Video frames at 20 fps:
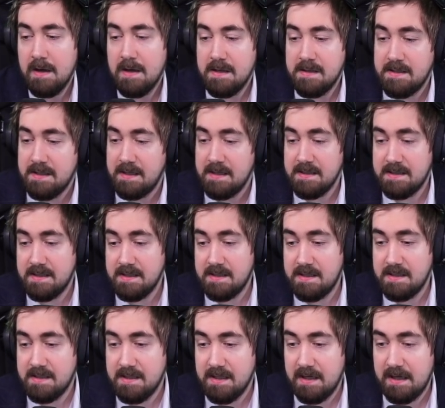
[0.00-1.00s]
Seeing as this
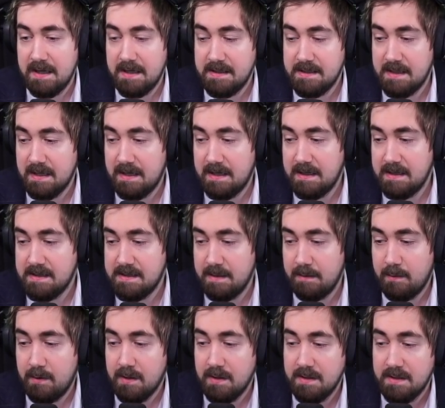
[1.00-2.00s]
is like exactly the same
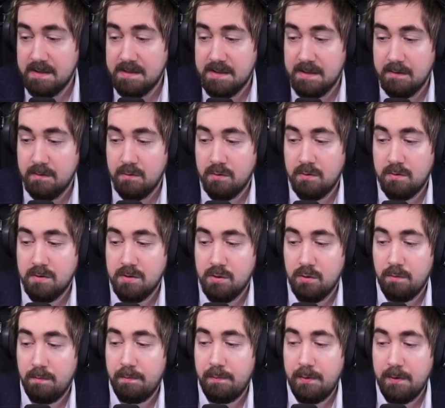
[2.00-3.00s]
context, it'll
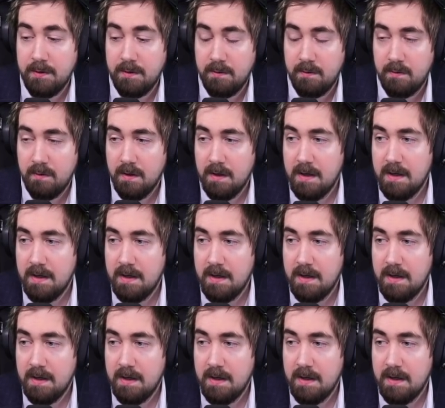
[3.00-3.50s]
show blue.